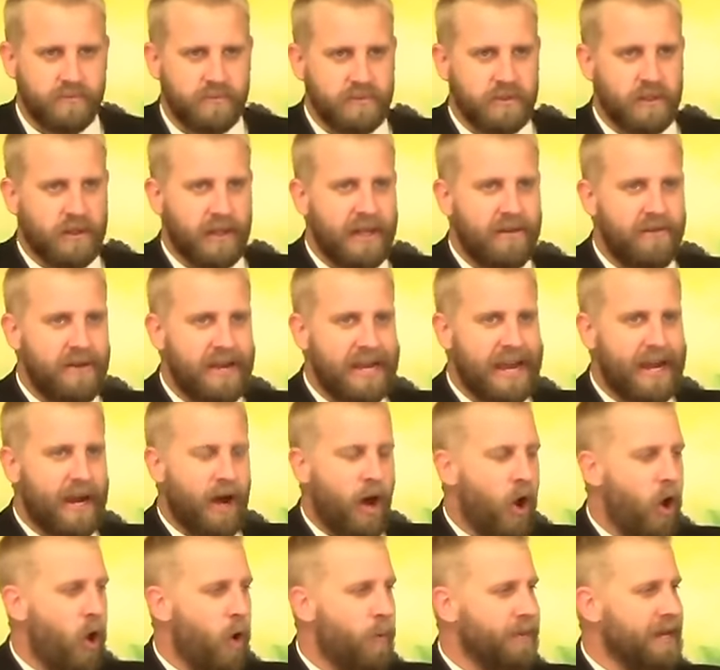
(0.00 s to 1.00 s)
living at
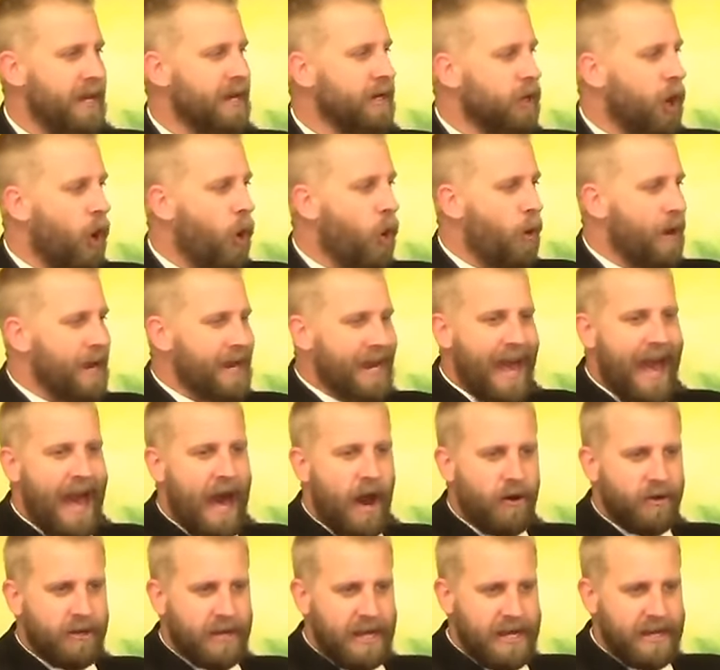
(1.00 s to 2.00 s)
home and going
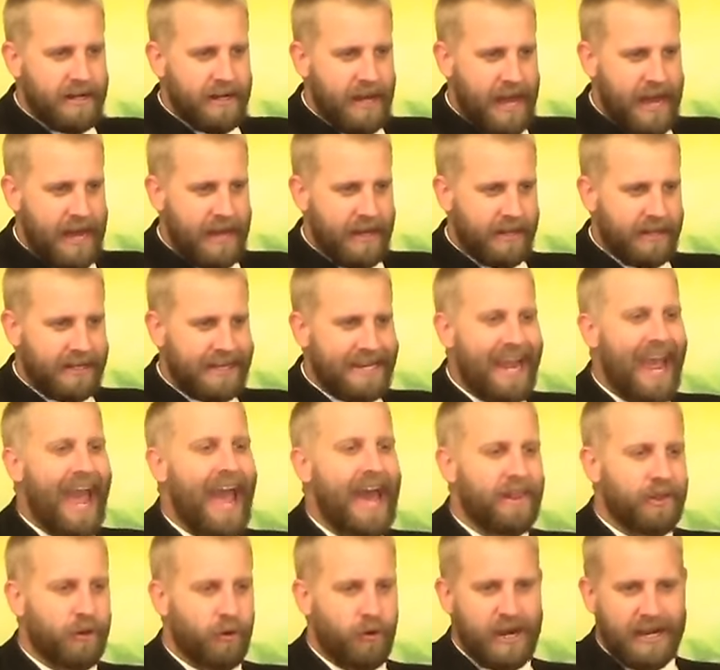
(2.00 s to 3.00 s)
out and, and
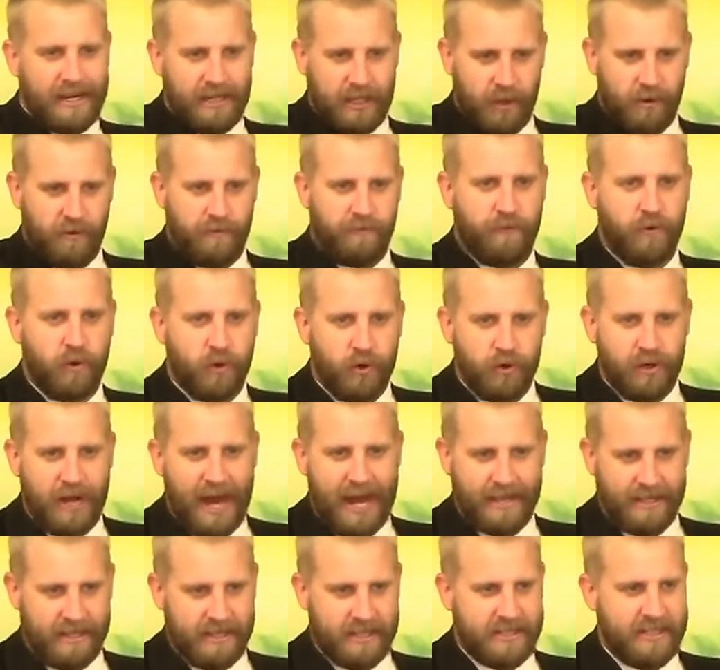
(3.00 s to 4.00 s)
gathering their food
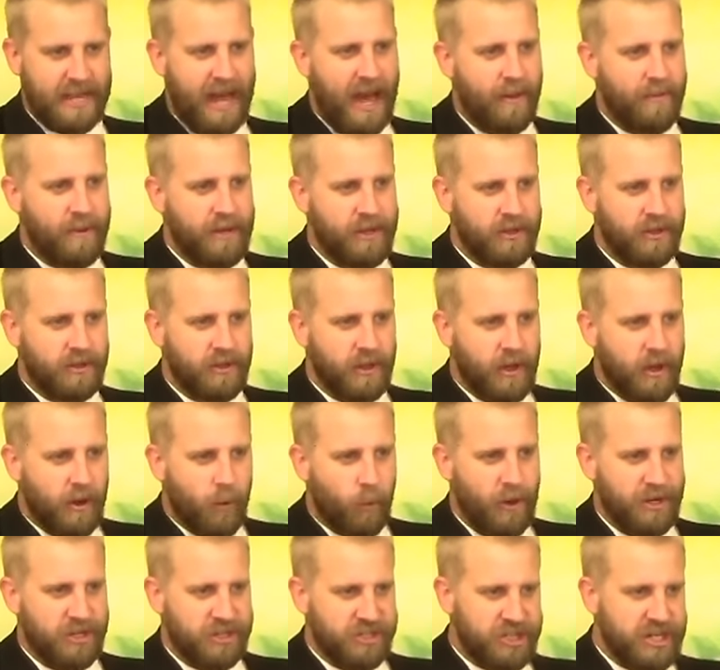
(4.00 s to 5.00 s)
on the Sabbath
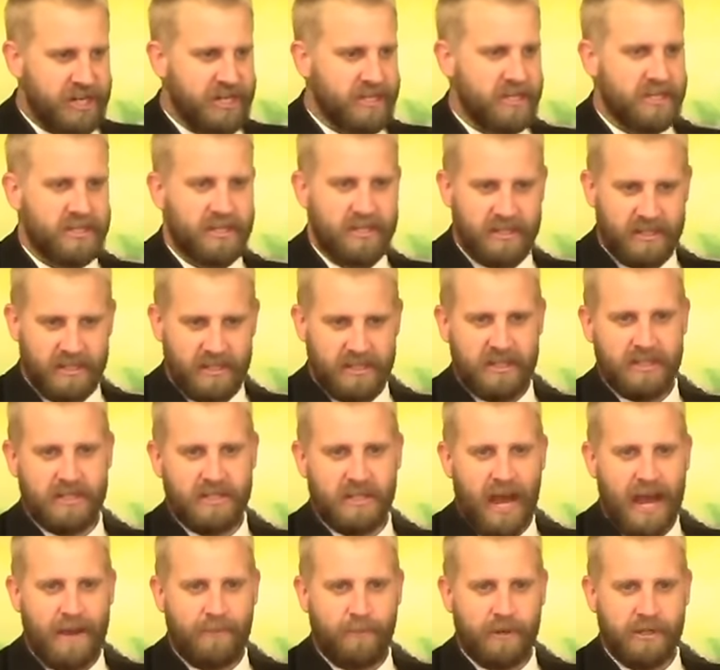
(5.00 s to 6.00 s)
when Jesus and his
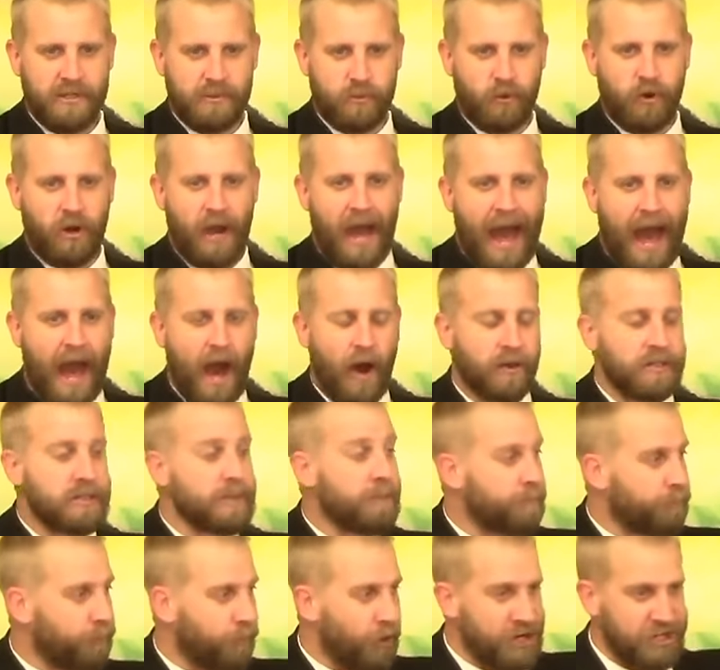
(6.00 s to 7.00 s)
disciples were
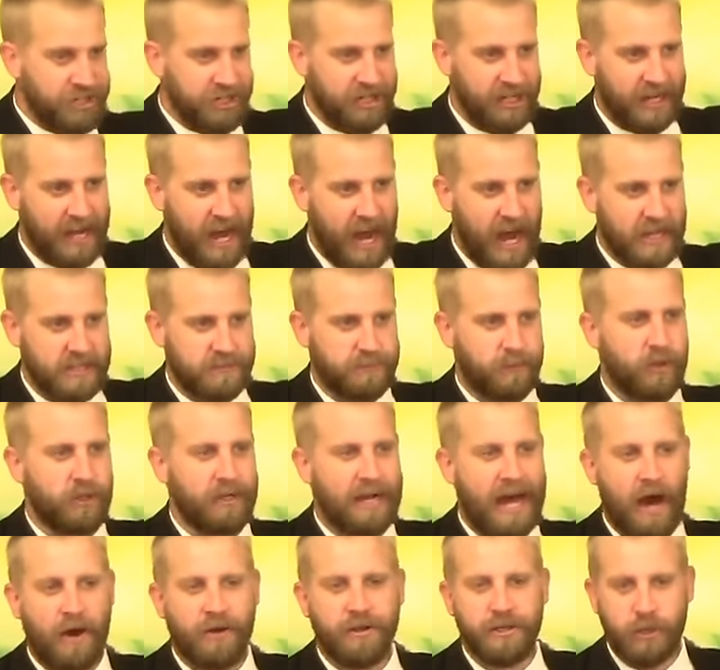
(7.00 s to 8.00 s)
out preaching the gospel
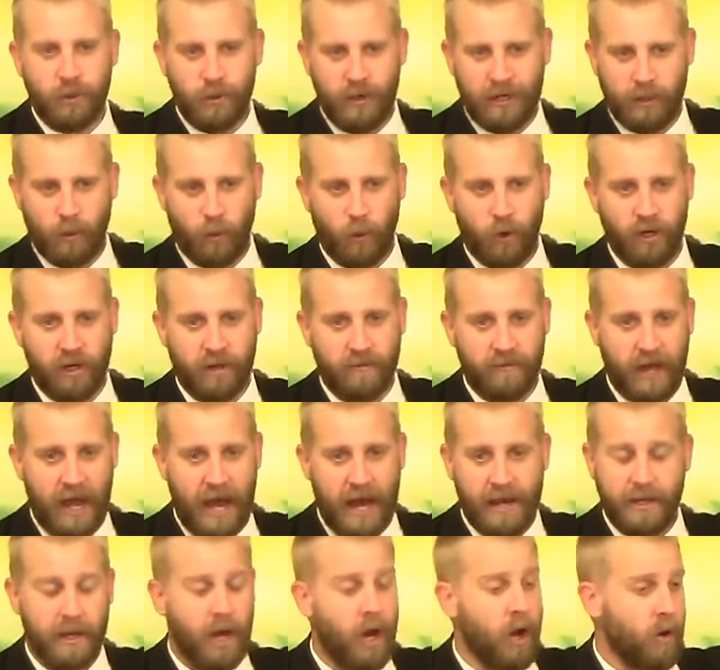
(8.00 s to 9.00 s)
and out doing the work of
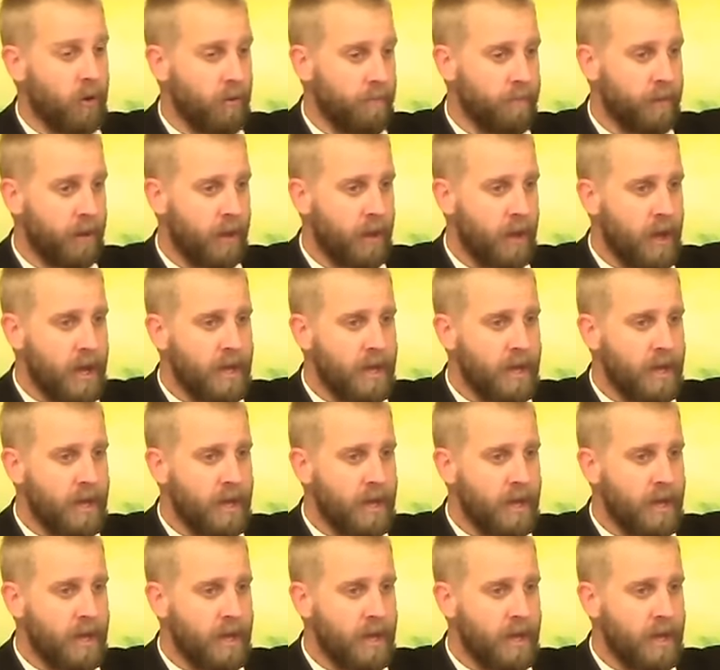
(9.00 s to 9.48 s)
God? No.